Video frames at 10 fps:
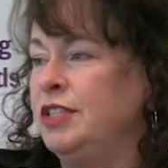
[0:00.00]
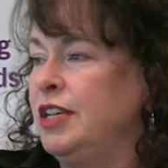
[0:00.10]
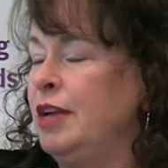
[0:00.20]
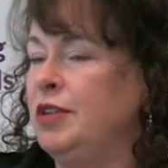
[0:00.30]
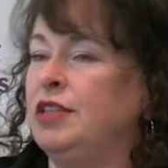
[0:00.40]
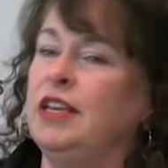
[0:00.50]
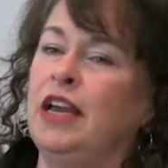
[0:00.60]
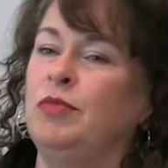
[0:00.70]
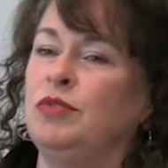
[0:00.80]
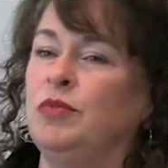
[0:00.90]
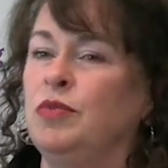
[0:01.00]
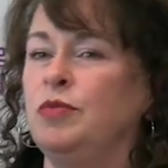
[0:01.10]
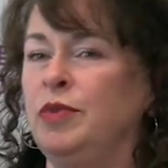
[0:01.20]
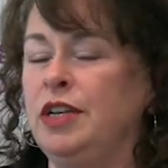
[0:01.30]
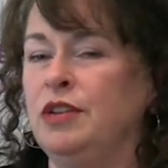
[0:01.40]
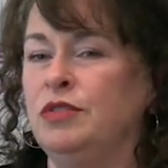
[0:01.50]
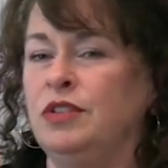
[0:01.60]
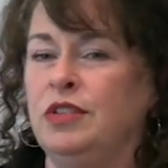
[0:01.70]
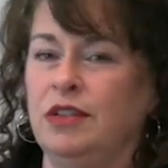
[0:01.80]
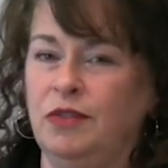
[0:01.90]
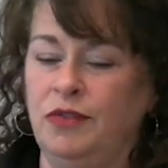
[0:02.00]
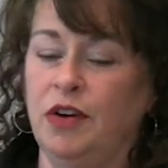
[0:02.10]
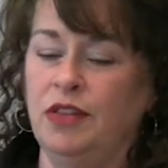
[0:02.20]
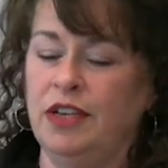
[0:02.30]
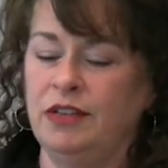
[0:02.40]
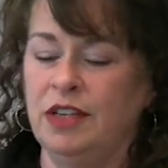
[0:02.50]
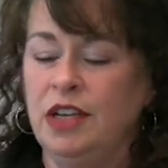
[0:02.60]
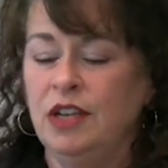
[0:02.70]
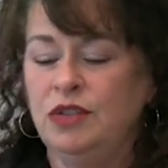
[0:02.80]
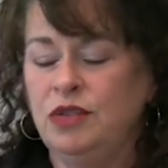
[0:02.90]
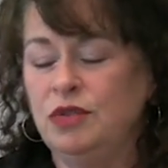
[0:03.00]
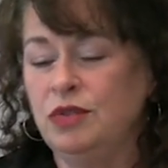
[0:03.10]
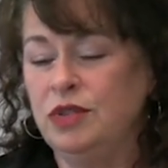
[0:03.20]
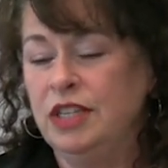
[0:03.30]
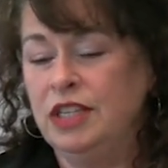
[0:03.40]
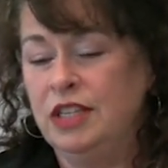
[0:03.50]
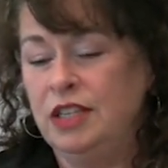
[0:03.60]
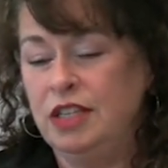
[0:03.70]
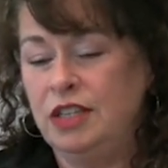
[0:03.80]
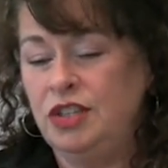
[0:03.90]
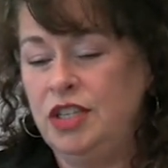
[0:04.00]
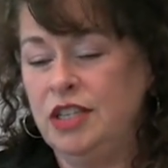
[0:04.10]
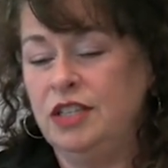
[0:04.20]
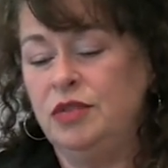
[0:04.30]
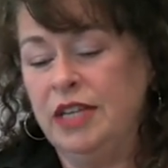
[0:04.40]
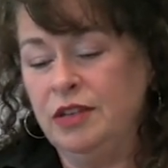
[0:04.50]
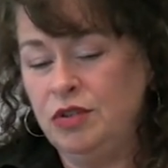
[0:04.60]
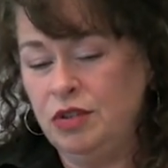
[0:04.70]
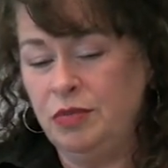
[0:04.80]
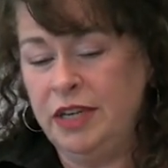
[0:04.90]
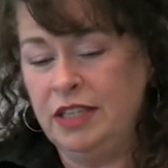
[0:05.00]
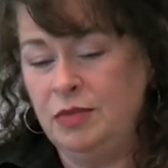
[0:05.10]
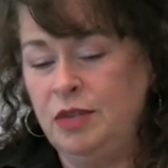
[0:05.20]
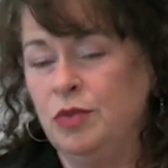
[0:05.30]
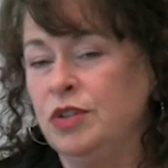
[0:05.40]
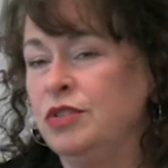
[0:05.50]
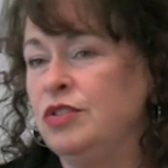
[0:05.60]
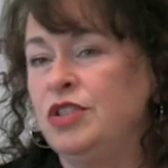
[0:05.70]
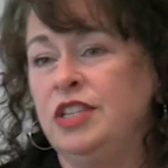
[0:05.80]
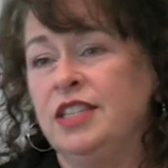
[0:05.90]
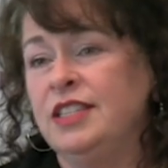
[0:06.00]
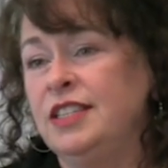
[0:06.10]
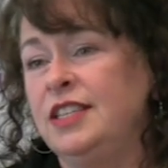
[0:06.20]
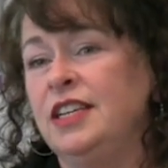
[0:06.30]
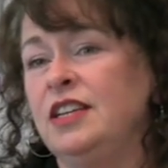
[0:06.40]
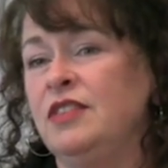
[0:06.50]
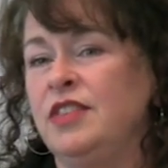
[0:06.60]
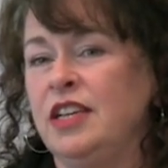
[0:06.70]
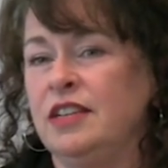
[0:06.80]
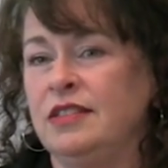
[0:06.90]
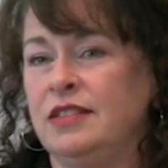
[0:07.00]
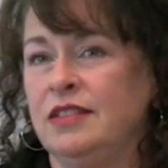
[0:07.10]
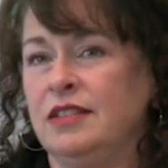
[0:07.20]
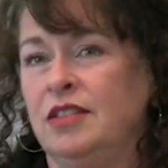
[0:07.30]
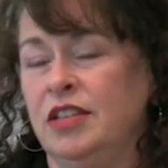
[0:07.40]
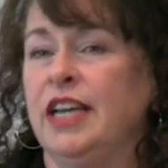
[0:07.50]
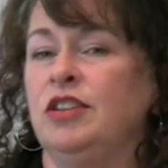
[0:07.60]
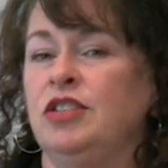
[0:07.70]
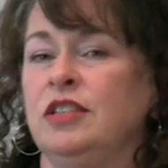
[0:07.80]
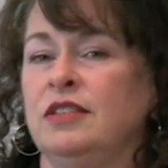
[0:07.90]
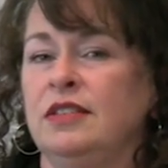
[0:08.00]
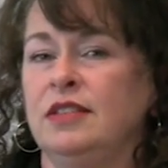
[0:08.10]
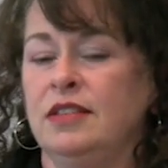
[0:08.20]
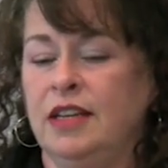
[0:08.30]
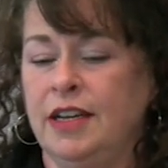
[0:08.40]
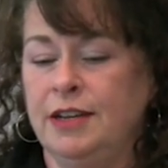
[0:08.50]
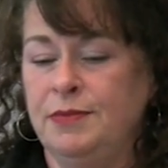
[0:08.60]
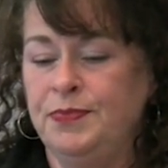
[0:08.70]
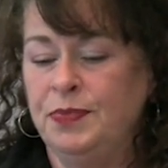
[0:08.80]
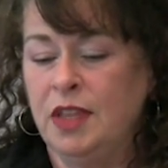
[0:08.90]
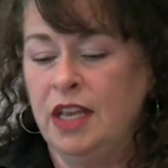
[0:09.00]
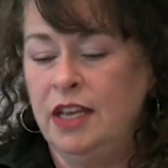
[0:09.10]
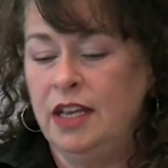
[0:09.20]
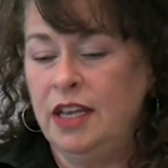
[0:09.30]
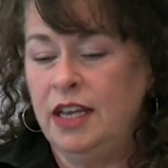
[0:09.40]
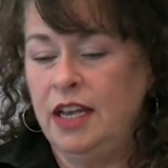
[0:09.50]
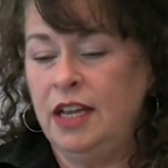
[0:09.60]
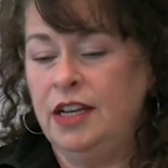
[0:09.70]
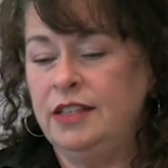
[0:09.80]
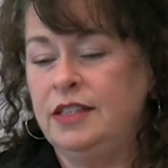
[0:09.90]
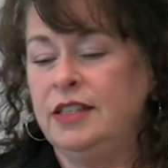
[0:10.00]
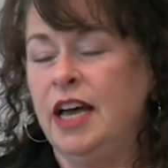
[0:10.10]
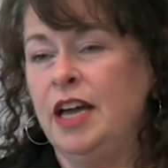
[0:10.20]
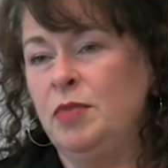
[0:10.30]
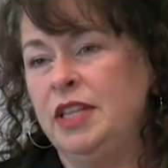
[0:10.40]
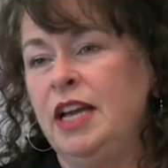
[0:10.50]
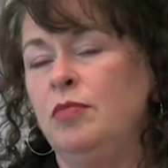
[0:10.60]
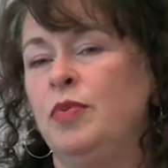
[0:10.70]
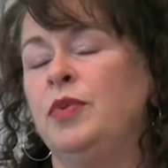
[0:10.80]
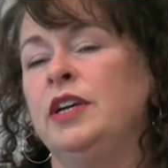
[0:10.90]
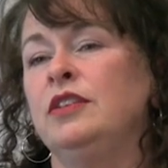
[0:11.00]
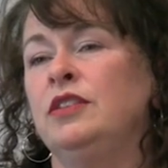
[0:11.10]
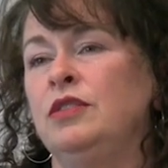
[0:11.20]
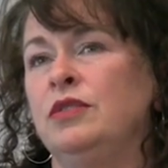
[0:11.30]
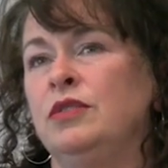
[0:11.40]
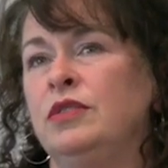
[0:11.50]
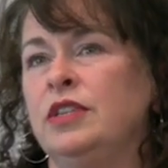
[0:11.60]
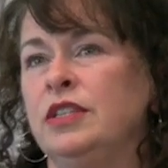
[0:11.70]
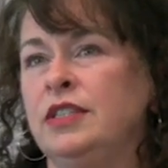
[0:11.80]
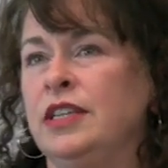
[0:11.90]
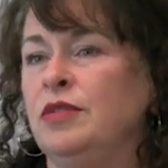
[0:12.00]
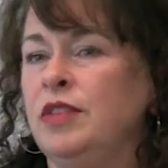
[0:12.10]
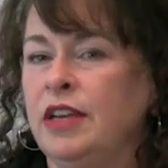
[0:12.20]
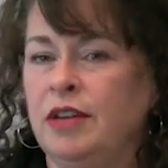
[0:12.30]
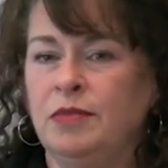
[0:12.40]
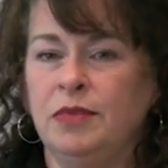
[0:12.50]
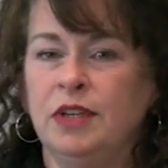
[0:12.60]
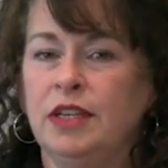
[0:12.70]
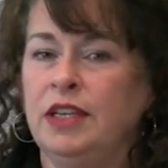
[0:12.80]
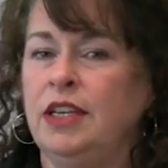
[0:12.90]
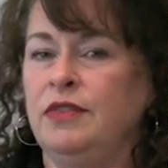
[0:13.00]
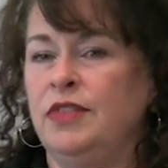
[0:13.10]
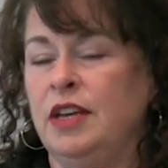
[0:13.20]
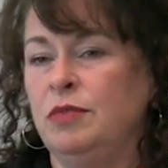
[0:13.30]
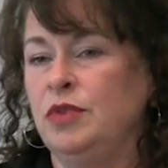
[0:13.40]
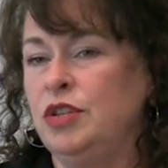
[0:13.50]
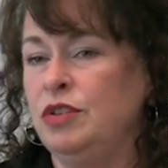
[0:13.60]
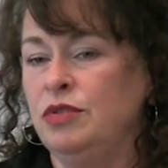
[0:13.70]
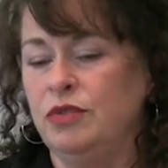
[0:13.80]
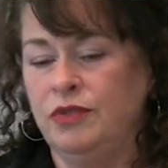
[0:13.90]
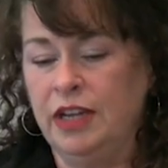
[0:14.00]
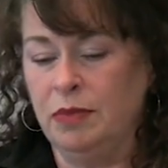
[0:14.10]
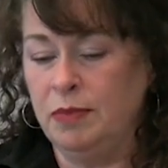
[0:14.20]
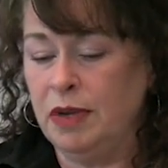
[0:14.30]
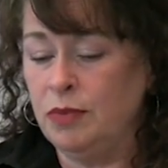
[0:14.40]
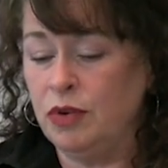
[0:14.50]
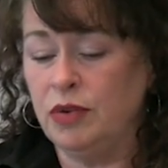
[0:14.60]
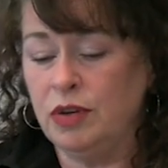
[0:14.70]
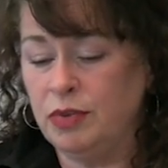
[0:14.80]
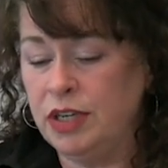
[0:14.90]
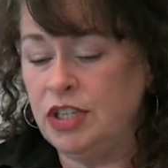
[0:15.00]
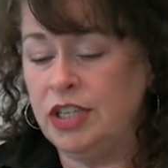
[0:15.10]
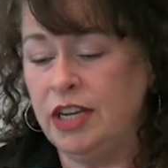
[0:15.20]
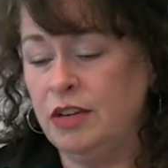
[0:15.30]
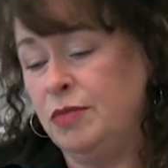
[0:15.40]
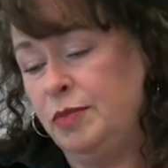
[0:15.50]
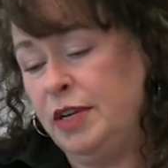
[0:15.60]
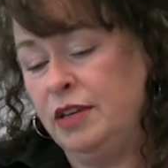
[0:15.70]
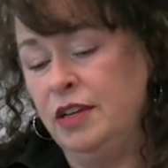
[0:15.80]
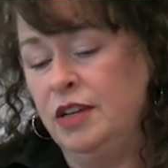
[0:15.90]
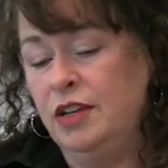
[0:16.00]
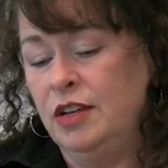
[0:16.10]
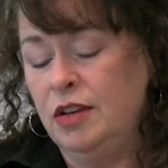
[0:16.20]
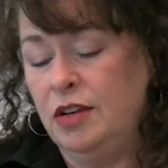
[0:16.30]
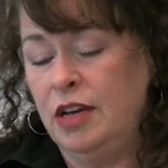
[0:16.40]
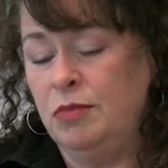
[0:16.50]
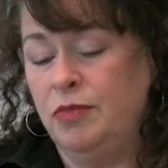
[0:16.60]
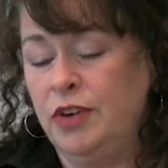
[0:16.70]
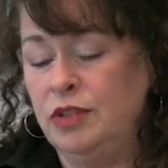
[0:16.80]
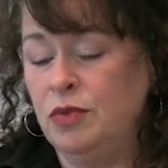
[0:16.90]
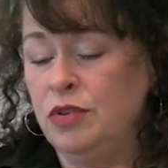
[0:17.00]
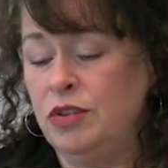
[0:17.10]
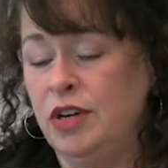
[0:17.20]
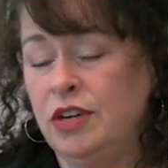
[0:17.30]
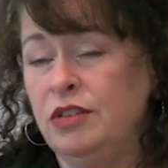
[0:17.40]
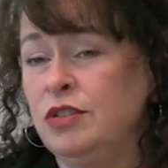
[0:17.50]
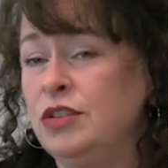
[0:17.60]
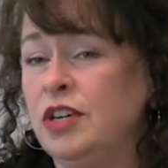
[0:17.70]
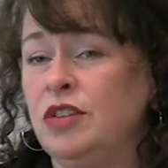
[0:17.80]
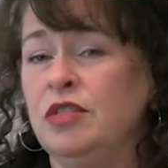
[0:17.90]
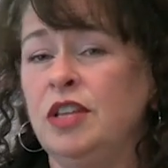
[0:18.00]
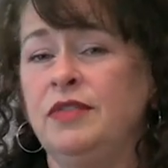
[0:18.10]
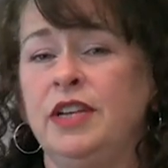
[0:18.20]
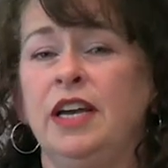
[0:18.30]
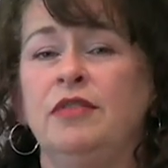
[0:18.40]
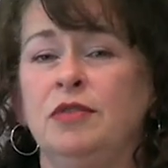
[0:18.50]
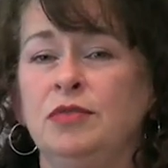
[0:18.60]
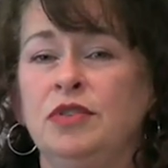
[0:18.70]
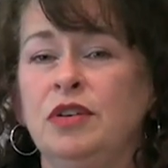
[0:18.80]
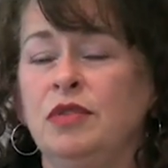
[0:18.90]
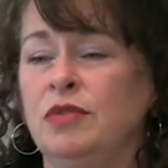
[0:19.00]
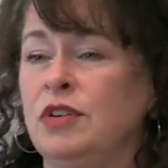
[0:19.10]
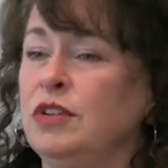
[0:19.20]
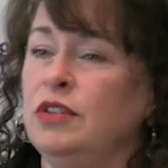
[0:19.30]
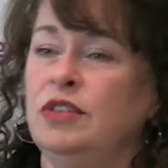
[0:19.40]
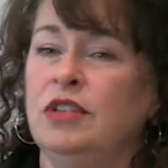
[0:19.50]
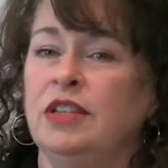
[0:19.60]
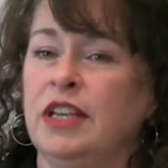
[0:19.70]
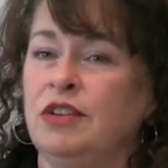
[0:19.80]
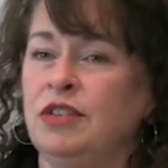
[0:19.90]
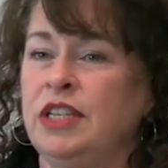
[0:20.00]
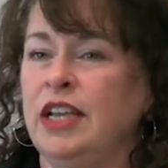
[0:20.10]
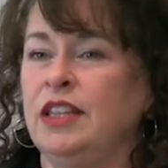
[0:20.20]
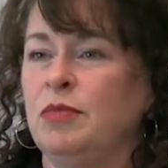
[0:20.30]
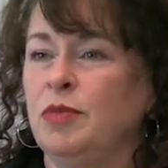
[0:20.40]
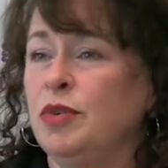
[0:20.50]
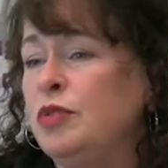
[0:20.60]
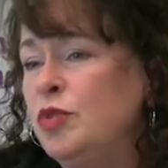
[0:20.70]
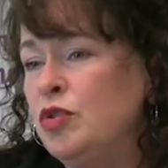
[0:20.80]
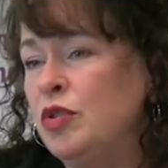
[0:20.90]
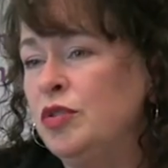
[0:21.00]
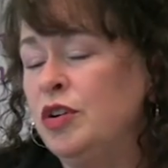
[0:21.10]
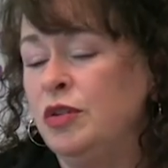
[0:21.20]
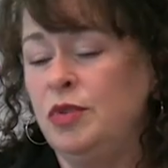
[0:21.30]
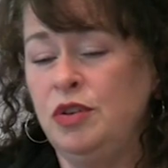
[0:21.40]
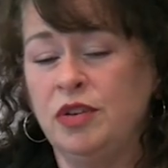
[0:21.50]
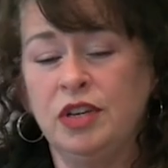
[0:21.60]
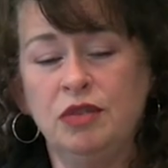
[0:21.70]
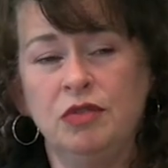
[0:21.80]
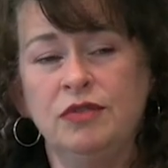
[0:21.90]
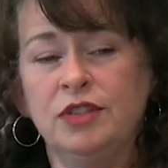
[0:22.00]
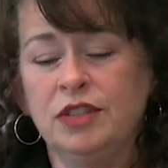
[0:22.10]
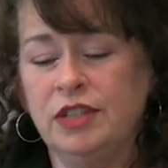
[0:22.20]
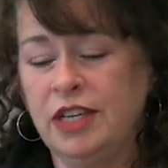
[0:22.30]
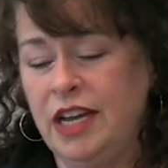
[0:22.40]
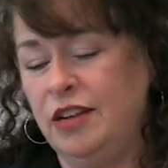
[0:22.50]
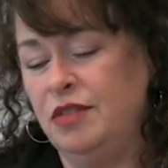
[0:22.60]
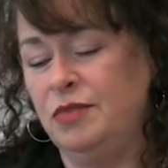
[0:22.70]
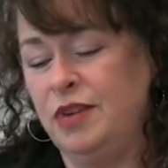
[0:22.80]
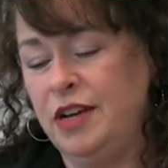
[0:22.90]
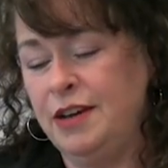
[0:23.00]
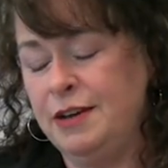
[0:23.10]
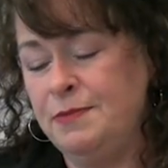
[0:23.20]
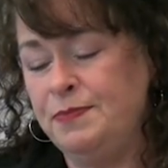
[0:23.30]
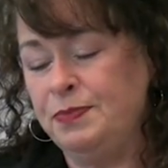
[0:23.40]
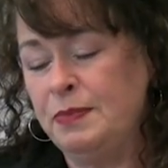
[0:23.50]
and cabinets and cabinets with windows of all these. So she doesn't go down to her basement anymore, so she doesn't see any of these collections. And it's time at that point to sell them, give them to a family member who would appreciate them. I mean, I'm friends with her daughter, and her daughter would love to have them. So just let her take them and put them in her own home, and you can go over and look at them.